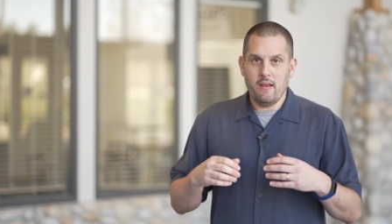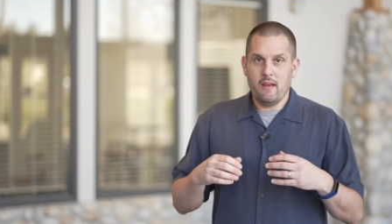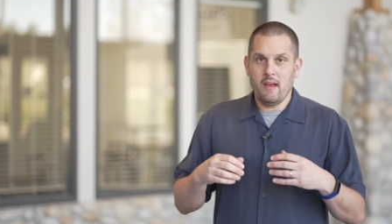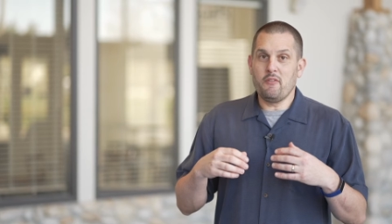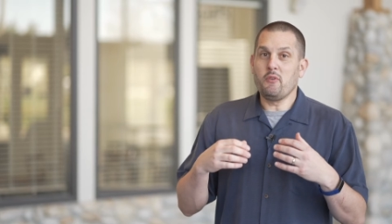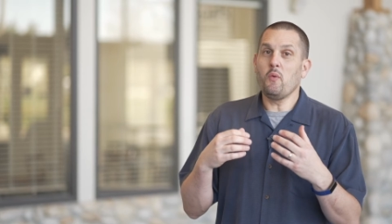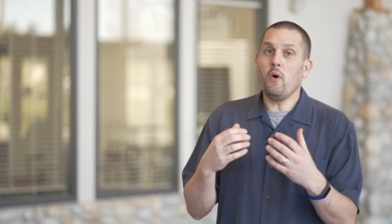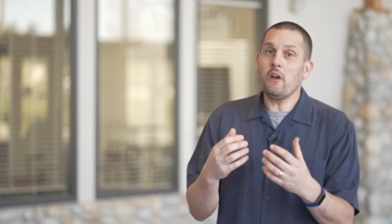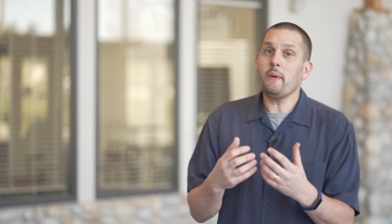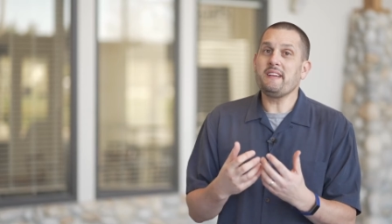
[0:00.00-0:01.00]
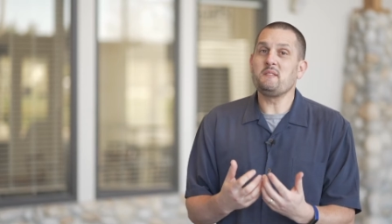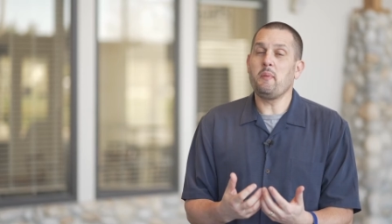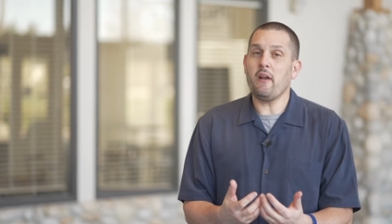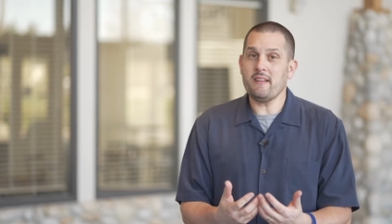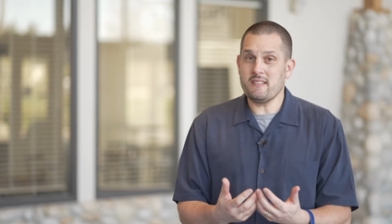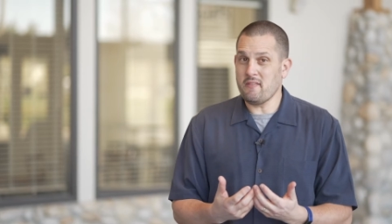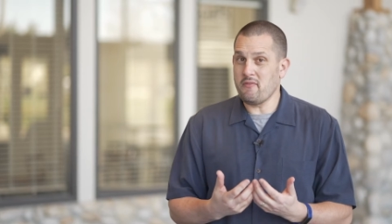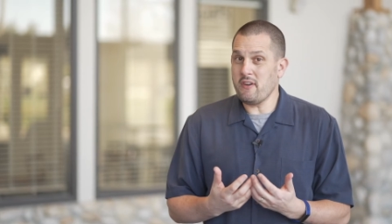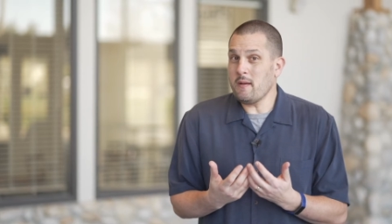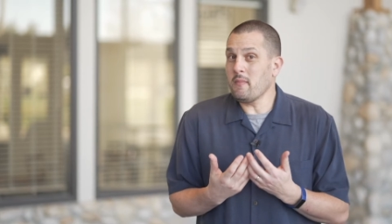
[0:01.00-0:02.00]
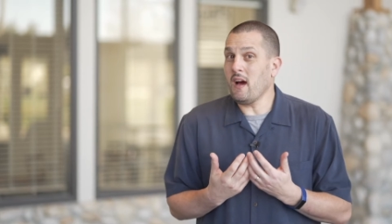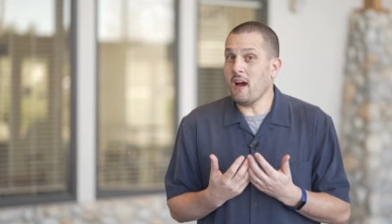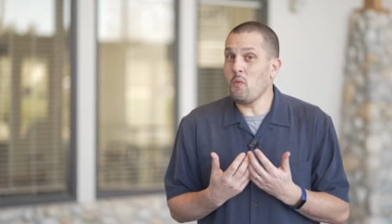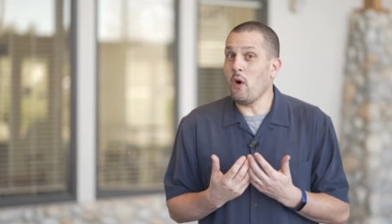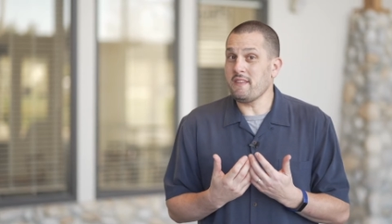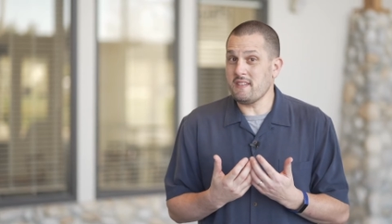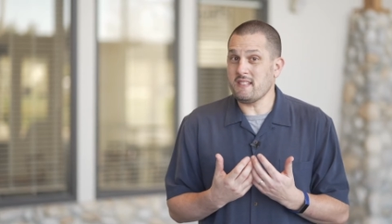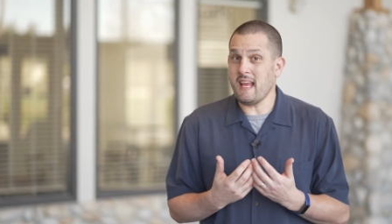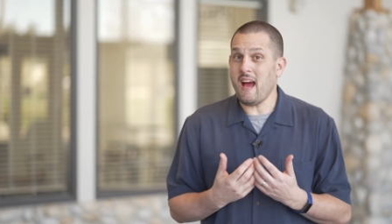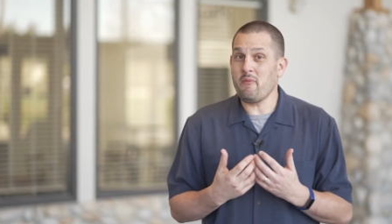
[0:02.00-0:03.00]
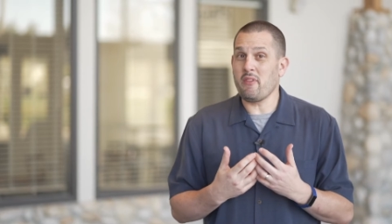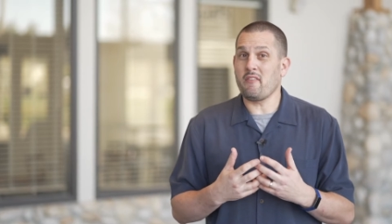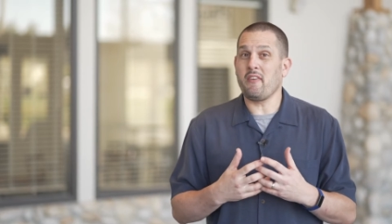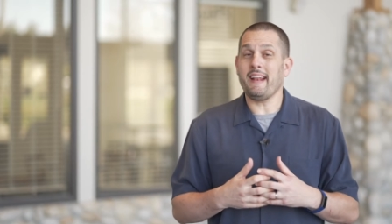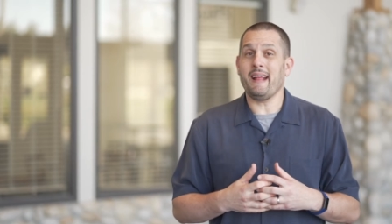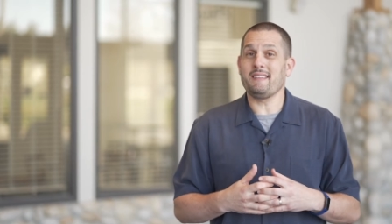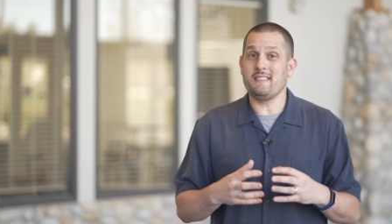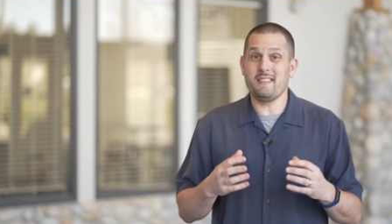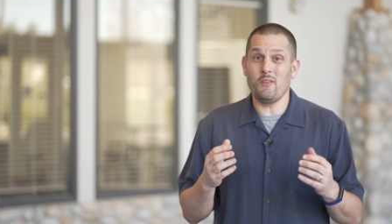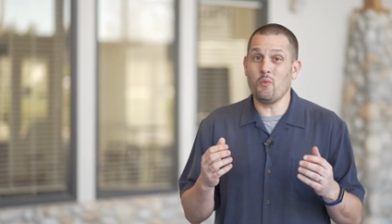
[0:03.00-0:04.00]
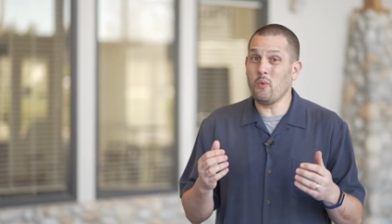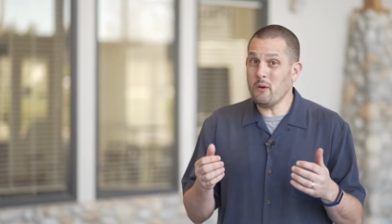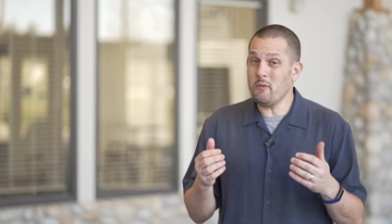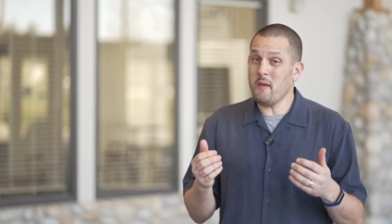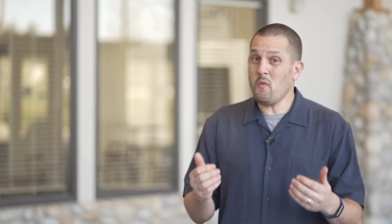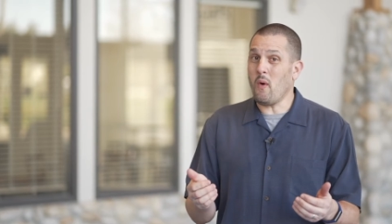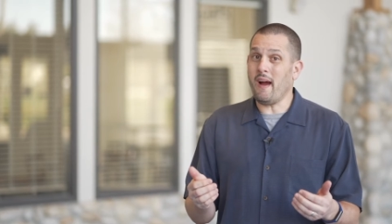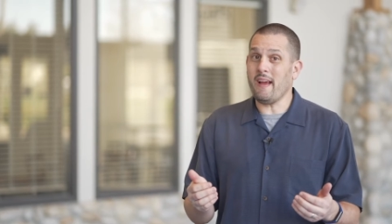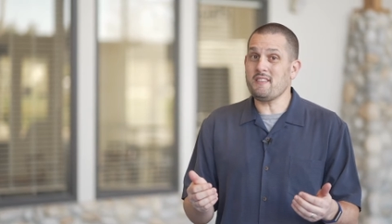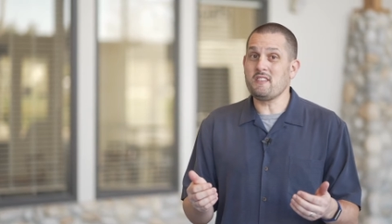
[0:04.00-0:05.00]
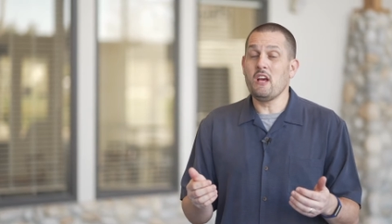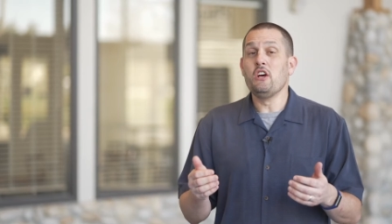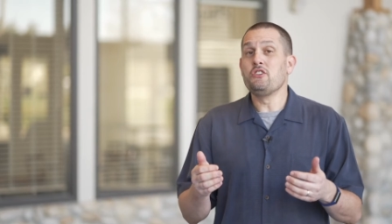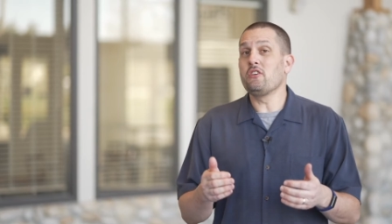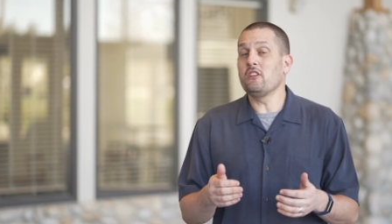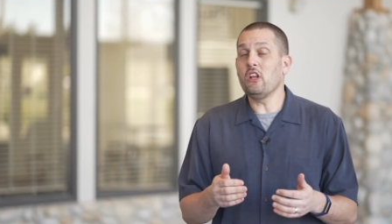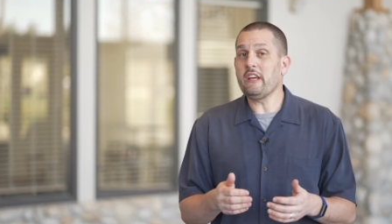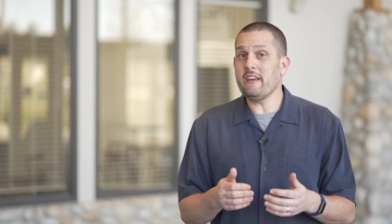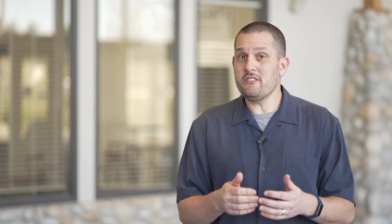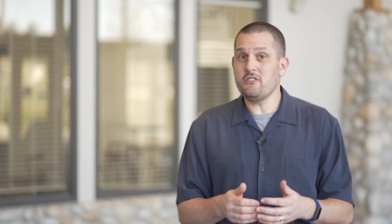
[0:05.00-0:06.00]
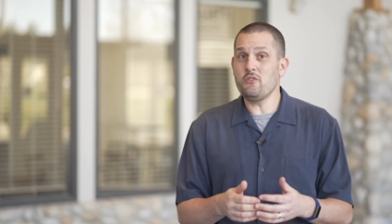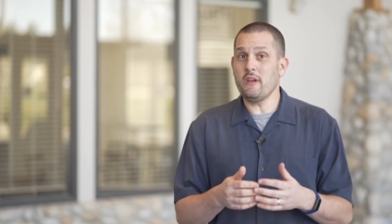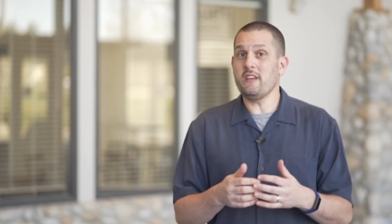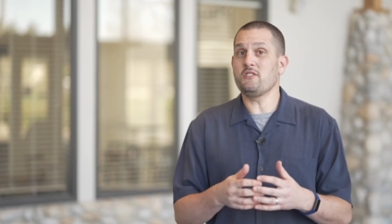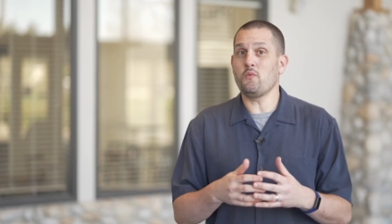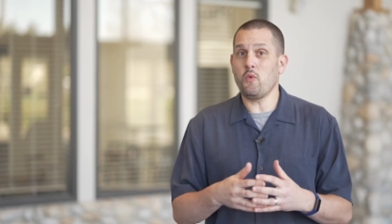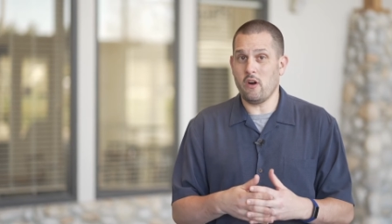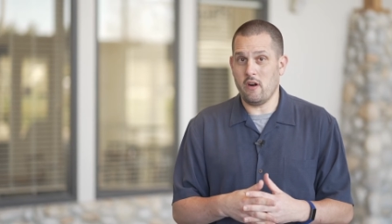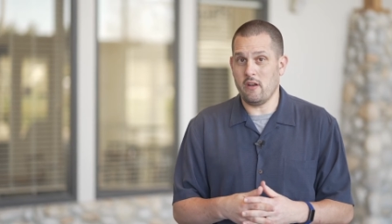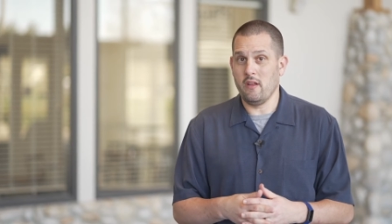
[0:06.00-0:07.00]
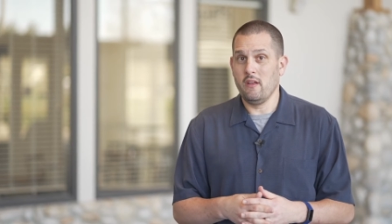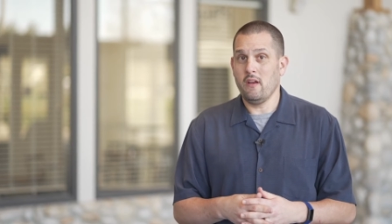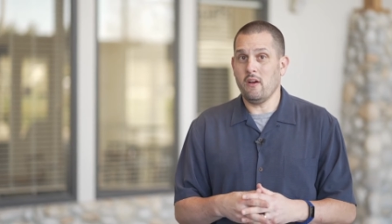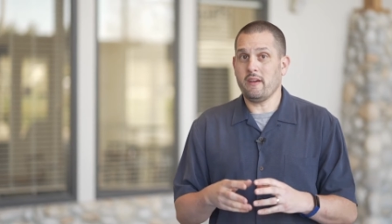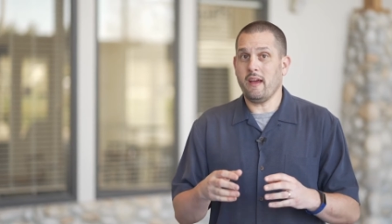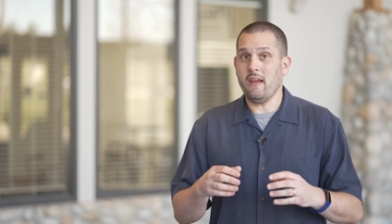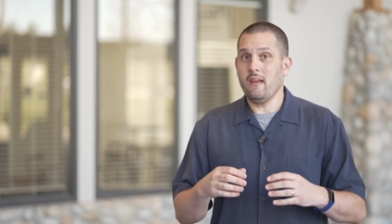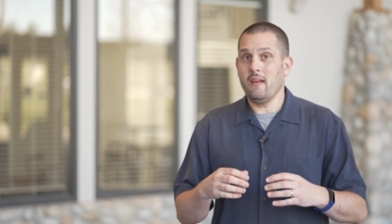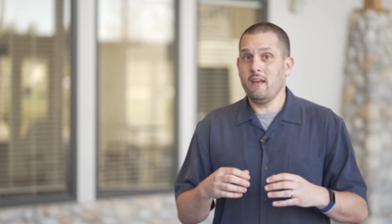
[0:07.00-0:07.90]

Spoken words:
And if we want to experience the freedom God wants us to have with our finances, then we would be wise to look into His Word, okay?